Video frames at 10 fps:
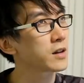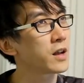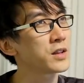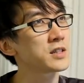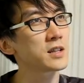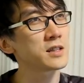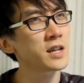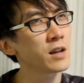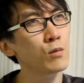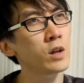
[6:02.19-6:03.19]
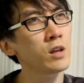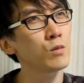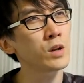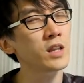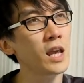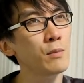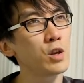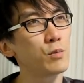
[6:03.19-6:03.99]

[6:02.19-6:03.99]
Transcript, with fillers: I think she said, "Daddy, what you, what game are you